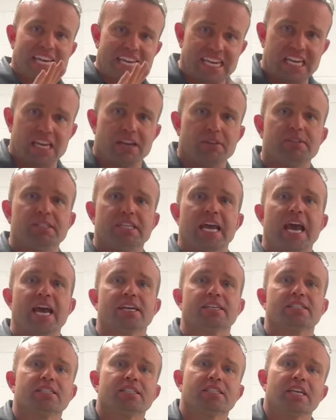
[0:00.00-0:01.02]
give
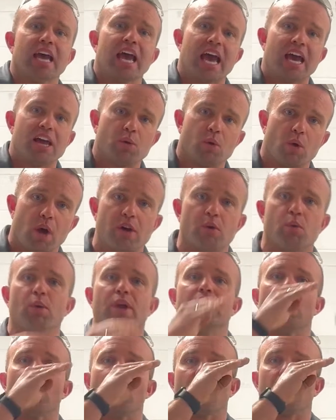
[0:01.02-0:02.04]
tests, and
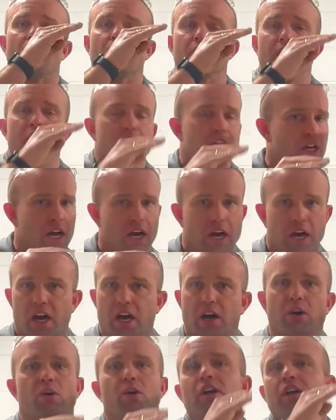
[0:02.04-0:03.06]
we are
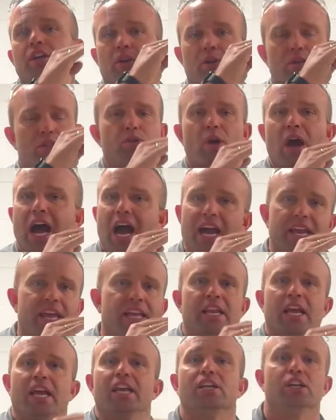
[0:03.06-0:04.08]
tried
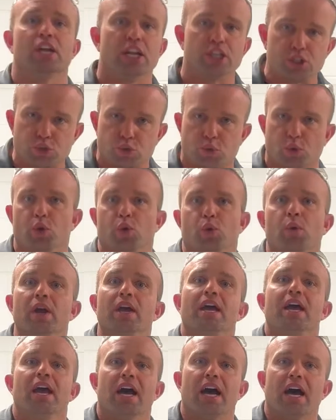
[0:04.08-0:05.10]
and true.
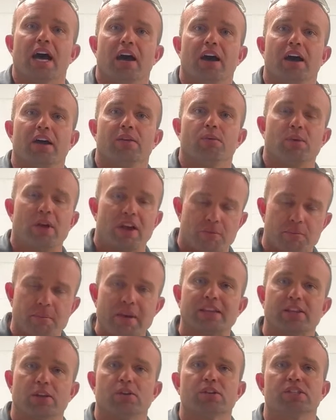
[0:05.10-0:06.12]
We have
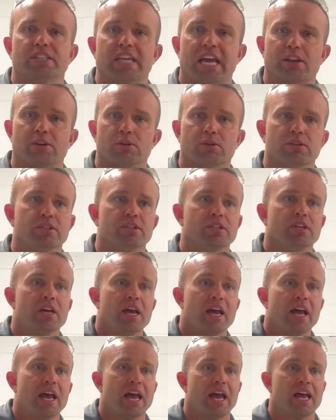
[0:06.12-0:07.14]
met their standards
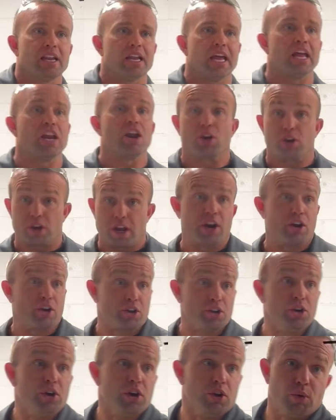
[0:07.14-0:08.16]
and are
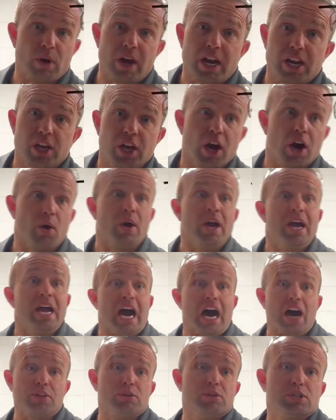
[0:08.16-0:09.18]
good, ready to go.
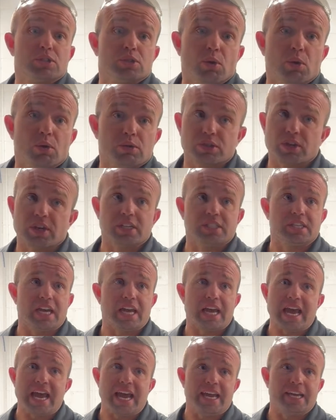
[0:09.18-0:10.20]
Other schools are going to
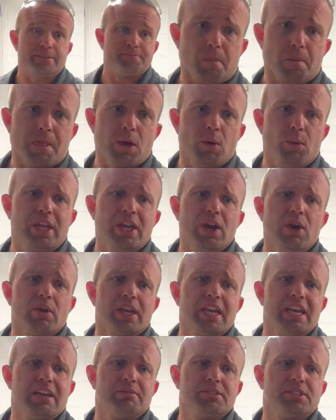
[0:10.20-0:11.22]
say, hey, we
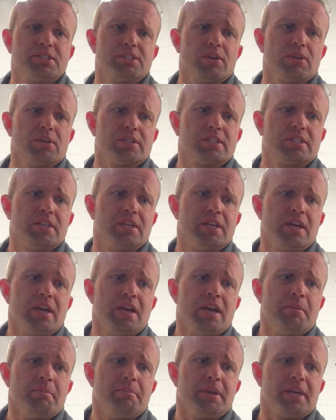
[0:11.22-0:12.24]
don't give certs
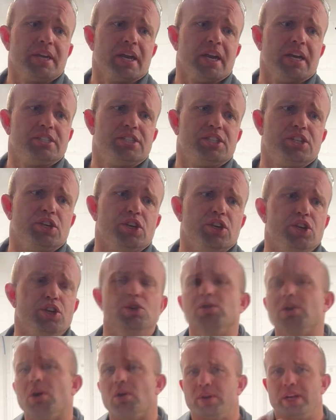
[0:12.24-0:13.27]
because
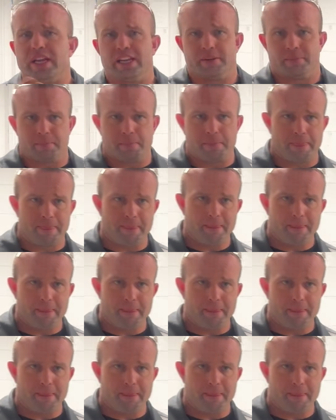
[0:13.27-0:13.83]
you don't need them,